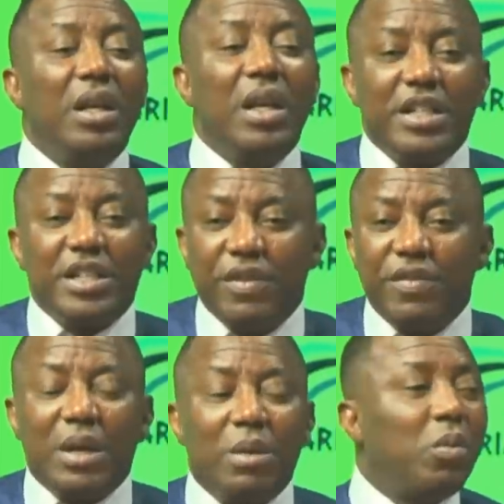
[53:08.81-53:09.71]
Let's
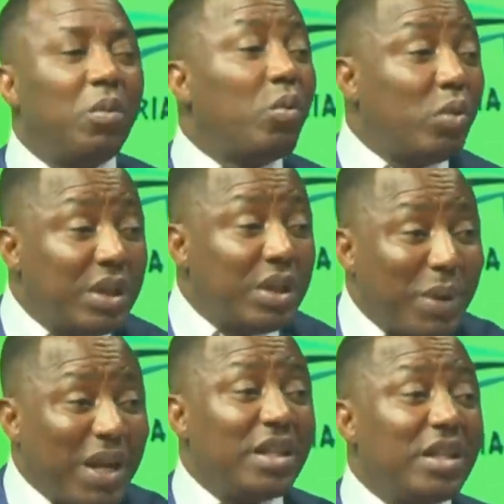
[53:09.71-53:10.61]
give them the
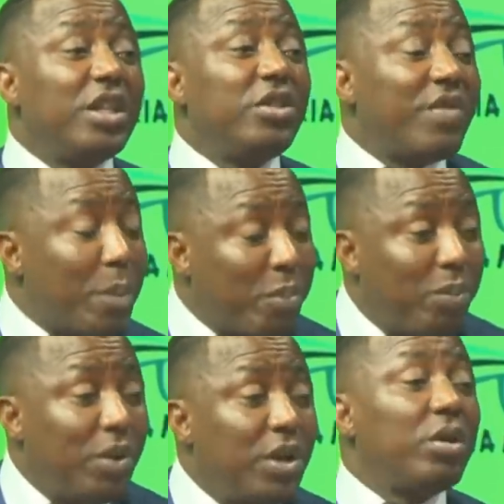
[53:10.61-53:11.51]
percentage of their
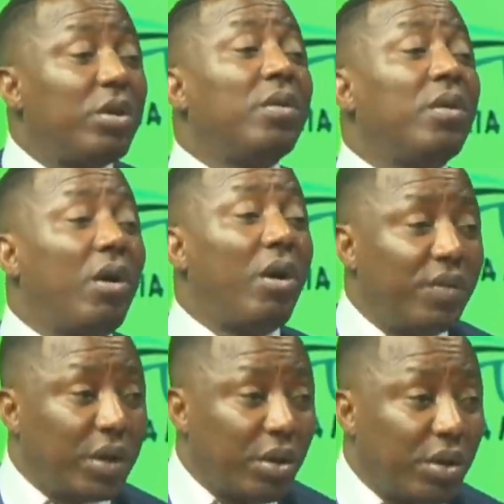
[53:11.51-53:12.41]
population
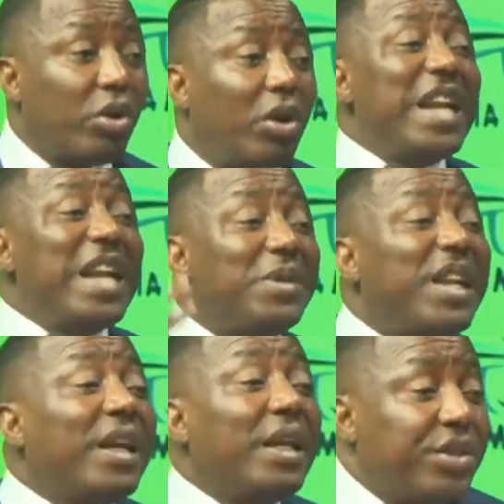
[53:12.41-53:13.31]
of the country, or let them
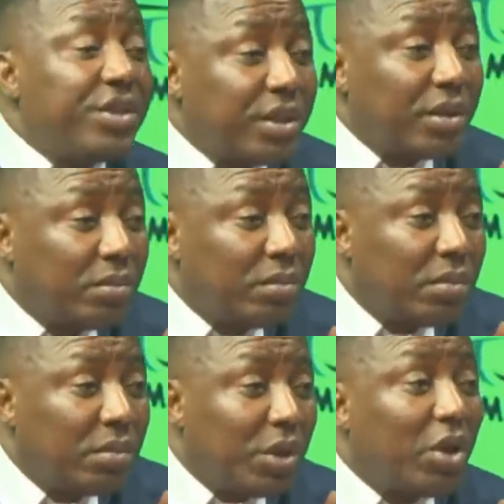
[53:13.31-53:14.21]
take it.
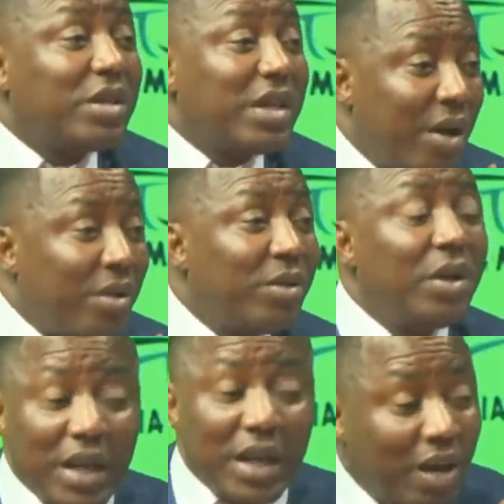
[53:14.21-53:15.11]
Because right.
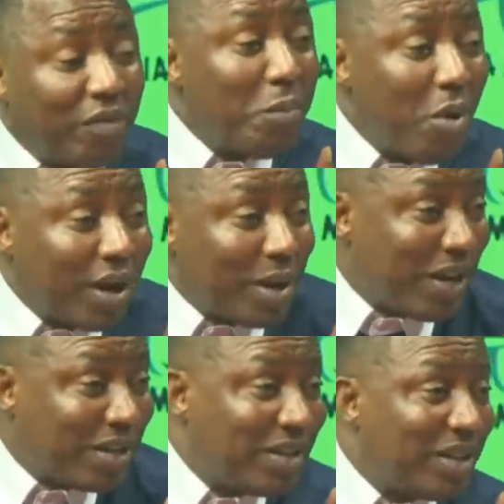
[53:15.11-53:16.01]
now they have more
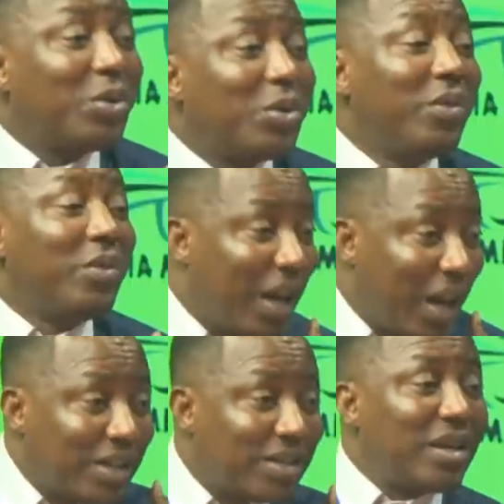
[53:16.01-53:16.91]
capacity to even
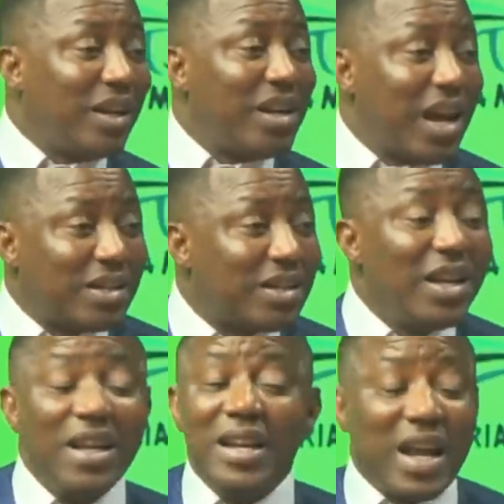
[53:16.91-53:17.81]
elect leaders
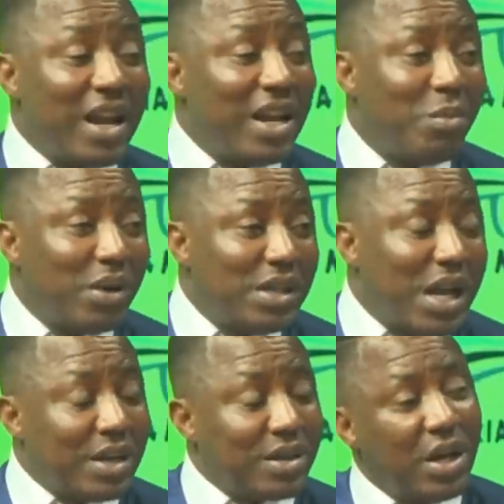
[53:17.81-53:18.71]
yeah. than
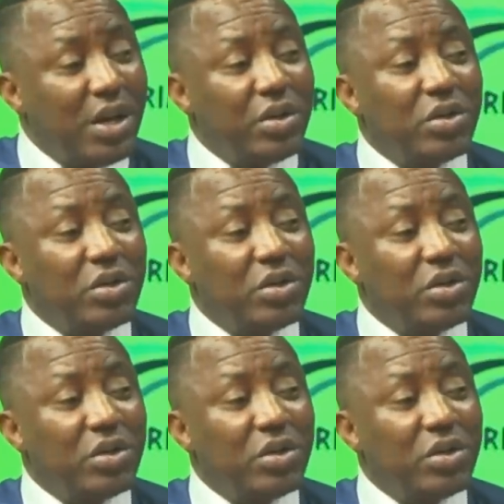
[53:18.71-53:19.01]
anybody else.